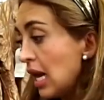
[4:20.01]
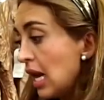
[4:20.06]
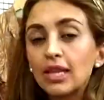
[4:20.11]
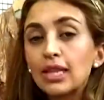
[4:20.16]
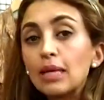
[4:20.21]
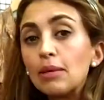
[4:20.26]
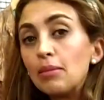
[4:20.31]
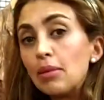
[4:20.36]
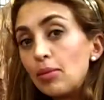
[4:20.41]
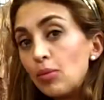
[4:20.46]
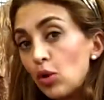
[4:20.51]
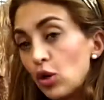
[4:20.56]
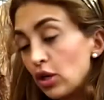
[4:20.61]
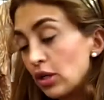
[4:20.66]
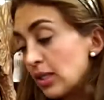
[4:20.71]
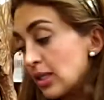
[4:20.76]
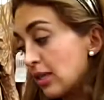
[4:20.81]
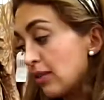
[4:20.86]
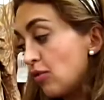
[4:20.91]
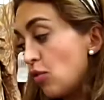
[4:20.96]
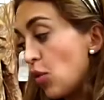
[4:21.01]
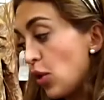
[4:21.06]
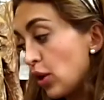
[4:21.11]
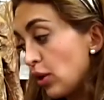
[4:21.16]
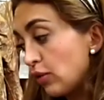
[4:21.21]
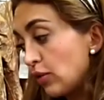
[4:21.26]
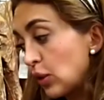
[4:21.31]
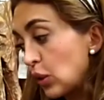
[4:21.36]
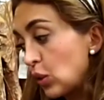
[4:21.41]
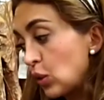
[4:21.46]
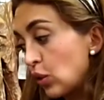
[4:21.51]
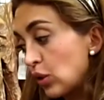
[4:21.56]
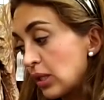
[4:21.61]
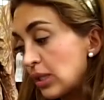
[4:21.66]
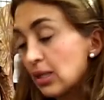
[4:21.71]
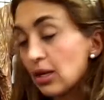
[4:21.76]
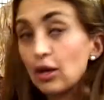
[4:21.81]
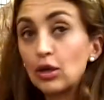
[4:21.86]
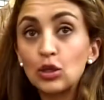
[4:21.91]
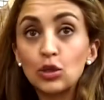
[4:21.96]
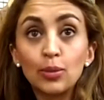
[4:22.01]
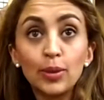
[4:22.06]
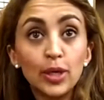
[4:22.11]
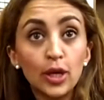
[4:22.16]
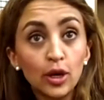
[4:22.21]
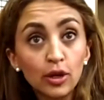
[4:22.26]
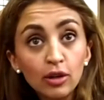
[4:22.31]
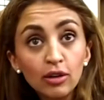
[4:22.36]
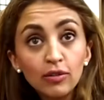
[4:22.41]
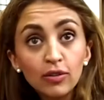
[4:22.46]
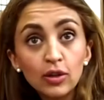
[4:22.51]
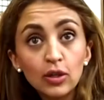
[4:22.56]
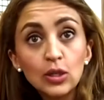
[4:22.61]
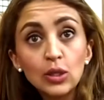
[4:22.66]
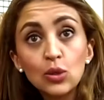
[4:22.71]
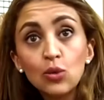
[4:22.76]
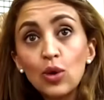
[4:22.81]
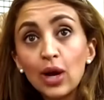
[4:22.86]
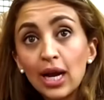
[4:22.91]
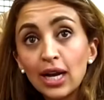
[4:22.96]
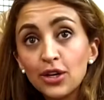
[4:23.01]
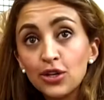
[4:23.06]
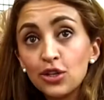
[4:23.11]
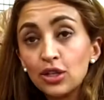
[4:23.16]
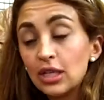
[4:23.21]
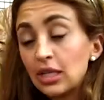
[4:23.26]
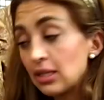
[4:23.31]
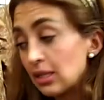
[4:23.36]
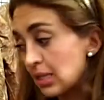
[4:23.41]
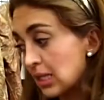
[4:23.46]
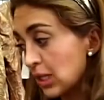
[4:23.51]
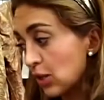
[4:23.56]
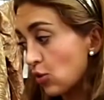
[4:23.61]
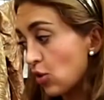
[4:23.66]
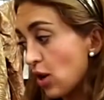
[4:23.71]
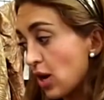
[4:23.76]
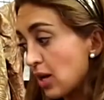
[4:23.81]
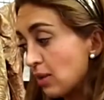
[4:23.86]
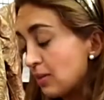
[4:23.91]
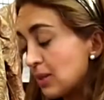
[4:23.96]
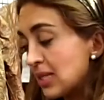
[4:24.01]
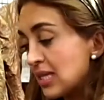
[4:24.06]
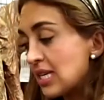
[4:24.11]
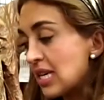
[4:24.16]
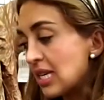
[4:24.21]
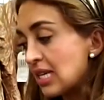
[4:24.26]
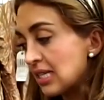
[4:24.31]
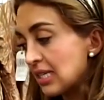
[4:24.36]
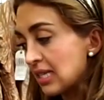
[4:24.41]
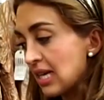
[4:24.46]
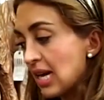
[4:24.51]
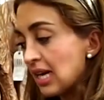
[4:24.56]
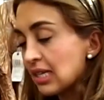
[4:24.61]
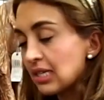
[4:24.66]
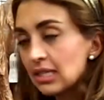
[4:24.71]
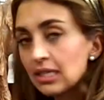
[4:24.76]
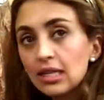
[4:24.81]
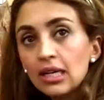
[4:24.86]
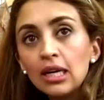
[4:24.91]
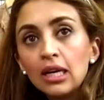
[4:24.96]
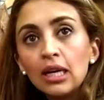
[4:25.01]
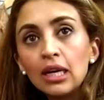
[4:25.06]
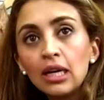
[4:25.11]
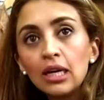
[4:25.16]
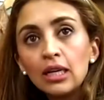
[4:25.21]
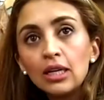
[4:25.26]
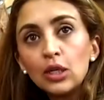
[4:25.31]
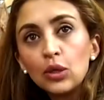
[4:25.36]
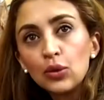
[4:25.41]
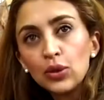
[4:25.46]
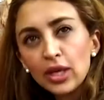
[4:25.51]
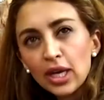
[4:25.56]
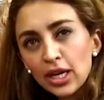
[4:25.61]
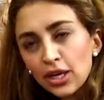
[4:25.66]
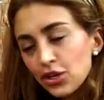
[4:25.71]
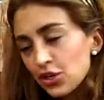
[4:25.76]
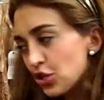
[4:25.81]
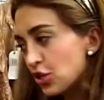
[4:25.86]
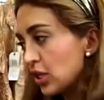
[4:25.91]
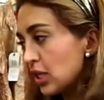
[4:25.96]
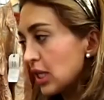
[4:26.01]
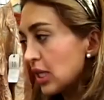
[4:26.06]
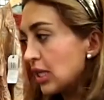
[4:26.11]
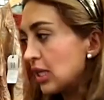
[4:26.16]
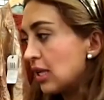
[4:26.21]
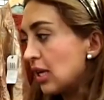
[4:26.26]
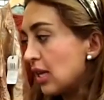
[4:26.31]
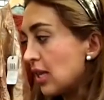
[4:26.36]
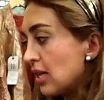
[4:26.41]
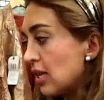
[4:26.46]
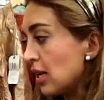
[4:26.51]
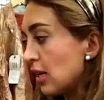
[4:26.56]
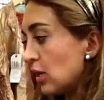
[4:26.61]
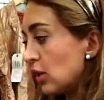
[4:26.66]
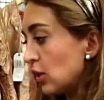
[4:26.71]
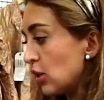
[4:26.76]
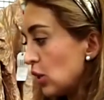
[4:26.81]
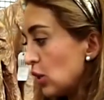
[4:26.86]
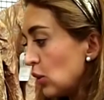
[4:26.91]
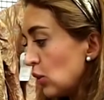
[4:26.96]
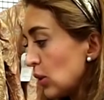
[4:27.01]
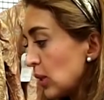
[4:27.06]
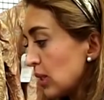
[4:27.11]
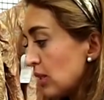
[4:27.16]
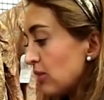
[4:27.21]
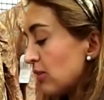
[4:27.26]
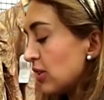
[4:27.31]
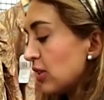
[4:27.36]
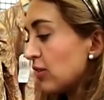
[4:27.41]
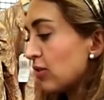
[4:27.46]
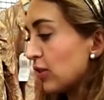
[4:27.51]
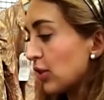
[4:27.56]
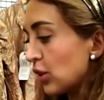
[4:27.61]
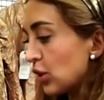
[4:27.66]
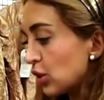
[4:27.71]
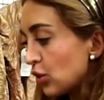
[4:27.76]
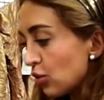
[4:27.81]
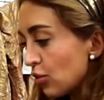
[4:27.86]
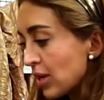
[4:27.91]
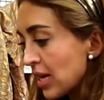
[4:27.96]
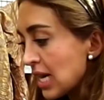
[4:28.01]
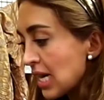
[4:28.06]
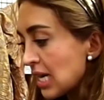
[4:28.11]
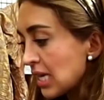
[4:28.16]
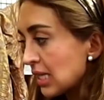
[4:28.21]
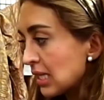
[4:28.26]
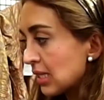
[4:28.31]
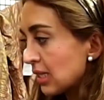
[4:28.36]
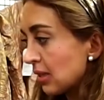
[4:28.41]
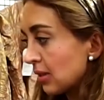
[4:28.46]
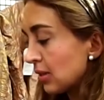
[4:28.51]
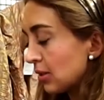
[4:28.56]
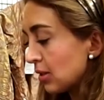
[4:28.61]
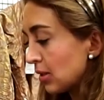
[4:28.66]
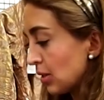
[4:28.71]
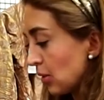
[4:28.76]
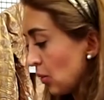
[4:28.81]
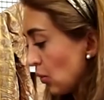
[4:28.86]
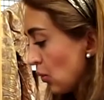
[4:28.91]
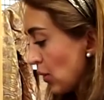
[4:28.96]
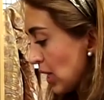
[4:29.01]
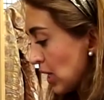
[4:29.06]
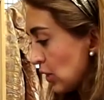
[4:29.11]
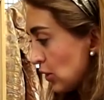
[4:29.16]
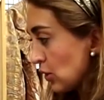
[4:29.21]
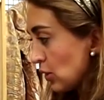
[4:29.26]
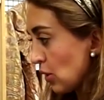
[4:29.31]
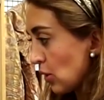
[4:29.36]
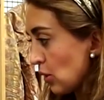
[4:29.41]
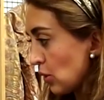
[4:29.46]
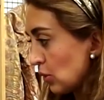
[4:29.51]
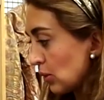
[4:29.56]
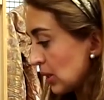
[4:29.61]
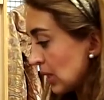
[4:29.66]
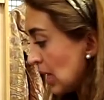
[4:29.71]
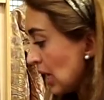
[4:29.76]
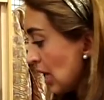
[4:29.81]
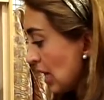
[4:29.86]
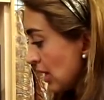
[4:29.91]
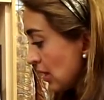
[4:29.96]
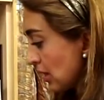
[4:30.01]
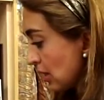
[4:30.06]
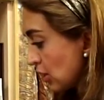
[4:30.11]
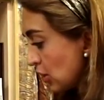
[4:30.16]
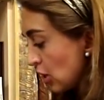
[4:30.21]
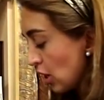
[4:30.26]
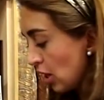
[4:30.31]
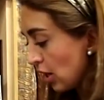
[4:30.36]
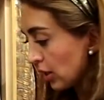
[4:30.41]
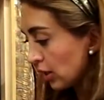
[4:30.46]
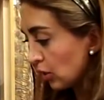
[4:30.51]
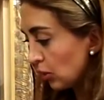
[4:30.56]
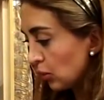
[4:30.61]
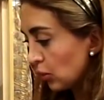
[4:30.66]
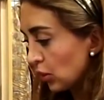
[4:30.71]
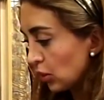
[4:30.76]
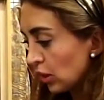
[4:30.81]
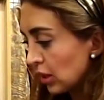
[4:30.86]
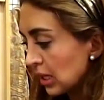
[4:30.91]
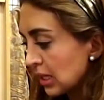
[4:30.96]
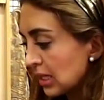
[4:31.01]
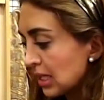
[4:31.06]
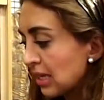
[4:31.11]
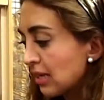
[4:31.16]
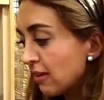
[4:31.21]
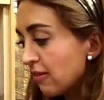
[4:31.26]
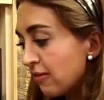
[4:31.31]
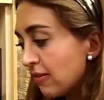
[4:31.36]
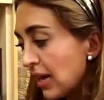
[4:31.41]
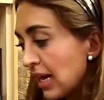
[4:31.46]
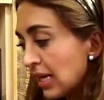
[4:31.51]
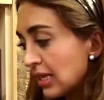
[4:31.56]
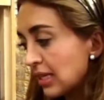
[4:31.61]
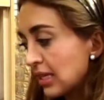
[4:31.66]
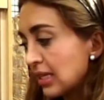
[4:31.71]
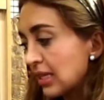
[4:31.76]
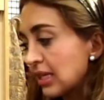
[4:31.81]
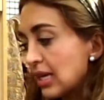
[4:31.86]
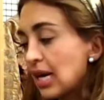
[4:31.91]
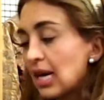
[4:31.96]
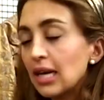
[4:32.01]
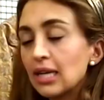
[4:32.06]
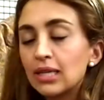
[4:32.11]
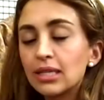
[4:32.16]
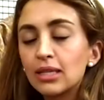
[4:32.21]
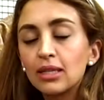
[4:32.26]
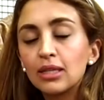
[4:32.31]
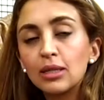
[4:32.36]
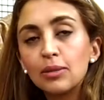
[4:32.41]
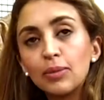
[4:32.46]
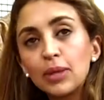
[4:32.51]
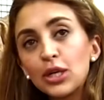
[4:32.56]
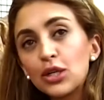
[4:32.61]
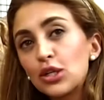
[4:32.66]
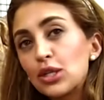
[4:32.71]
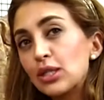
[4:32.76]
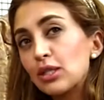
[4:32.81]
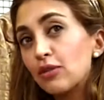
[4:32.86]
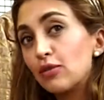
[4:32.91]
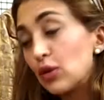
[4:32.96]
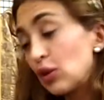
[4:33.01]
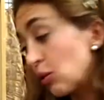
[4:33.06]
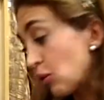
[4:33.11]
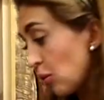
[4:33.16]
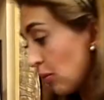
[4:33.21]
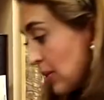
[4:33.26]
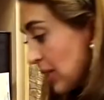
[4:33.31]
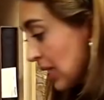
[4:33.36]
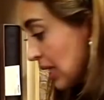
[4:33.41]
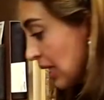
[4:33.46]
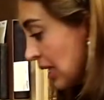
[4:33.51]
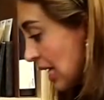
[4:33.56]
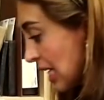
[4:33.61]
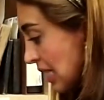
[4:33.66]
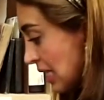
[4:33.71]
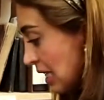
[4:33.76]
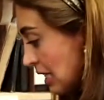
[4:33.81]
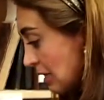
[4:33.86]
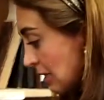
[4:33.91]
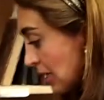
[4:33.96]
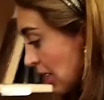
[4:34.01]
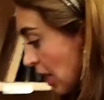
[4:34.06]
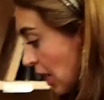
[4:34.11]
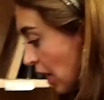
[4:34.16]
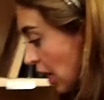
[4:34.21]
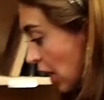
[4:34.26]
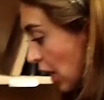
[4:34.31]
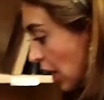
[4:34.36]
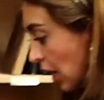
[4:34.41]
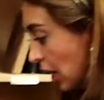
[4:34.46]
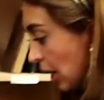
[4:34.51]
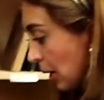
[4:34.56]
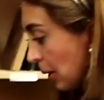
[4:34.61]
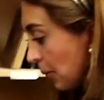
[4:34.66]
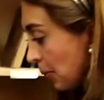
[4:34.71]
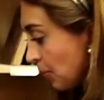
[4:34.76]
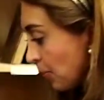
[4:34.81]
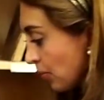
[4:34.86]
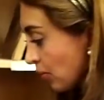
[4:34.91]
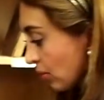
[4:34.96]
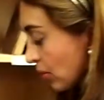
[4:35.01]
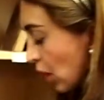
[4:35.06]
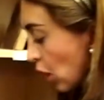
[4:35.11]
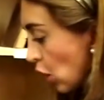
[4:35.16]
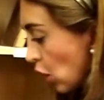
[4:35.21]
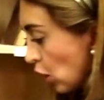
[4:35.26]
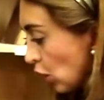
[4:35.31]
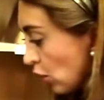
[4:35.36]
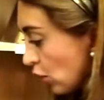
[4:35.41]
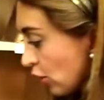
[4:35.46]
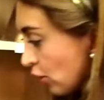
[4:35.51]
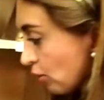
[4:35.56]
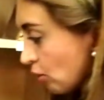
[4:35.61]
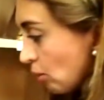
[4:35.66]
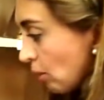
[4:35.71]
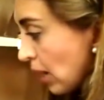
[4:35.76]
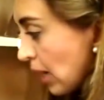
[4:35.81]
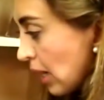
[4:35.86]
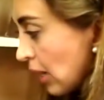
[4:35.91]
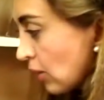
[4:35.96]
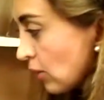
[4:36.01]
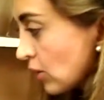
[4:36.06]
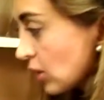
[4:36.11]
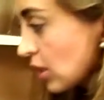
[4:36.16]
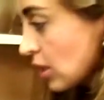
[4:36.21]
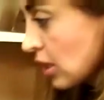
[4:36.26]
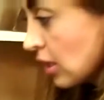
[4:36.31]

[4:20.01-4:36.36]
The memoirs of one of the court's autobiographers who actually describes the exact location, the use of different trees, the, the windows, the tile works, and the fact that it had depictions of European ladies um, all throughout